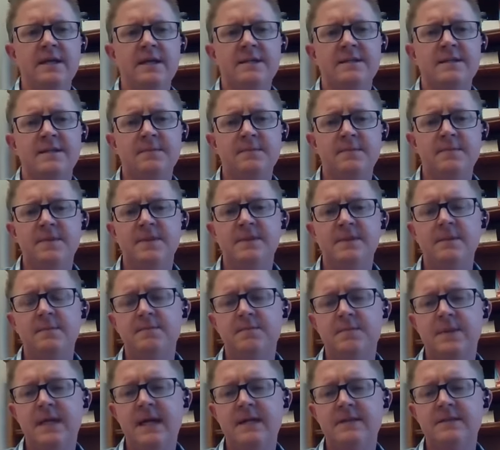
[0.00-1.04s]

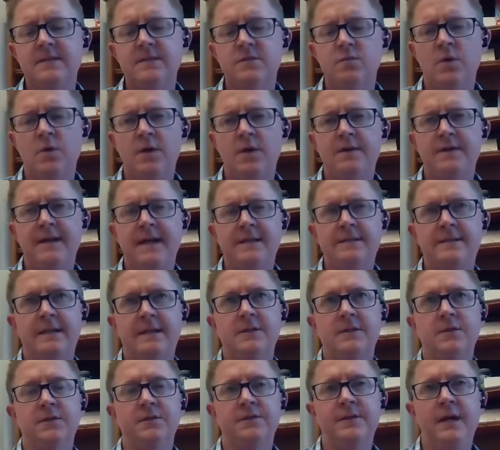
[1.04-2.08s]
Some cases where you got
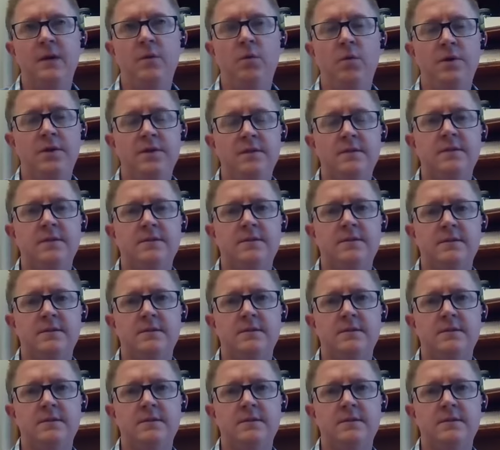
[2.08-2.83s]
technical debt where you